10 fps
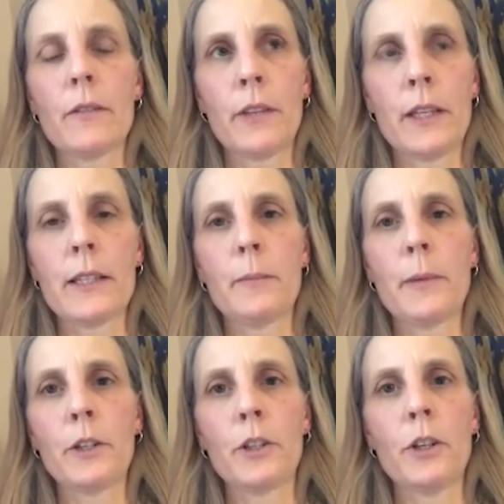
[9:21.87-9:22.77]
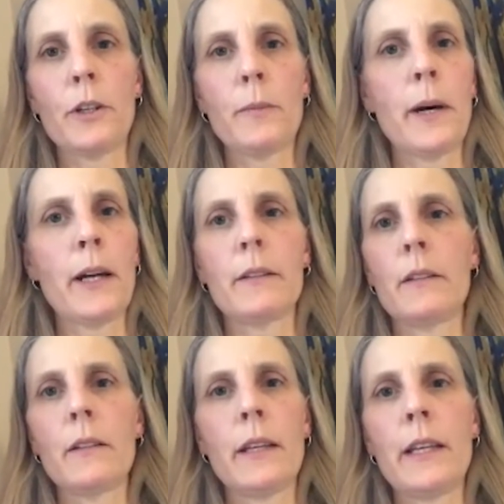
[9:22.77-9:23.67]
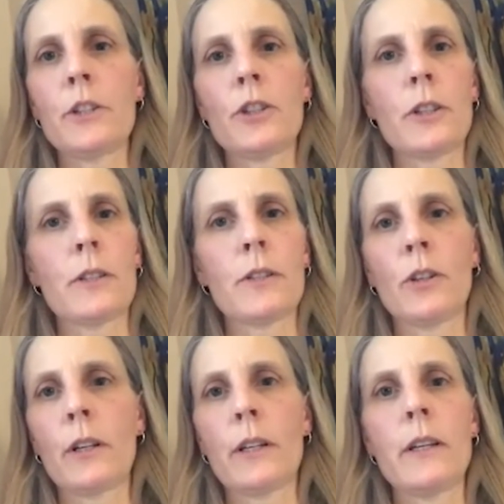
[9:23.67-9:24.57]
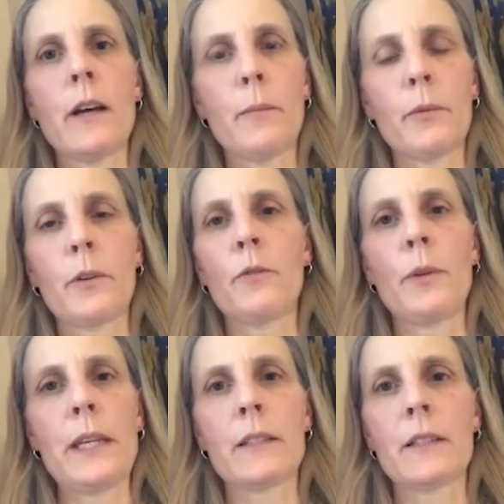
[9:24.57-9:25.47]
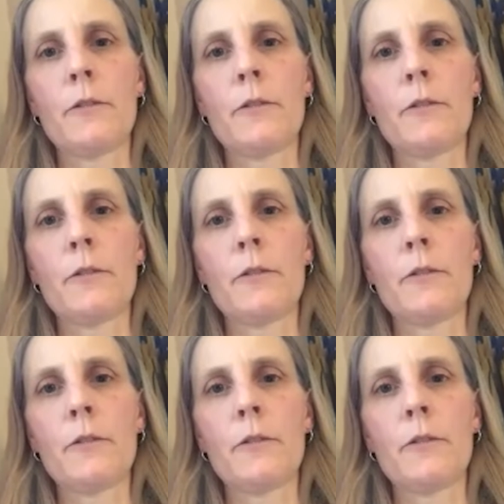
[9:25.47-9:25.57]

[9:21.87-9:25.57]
things had been good, but it just took a number of weeks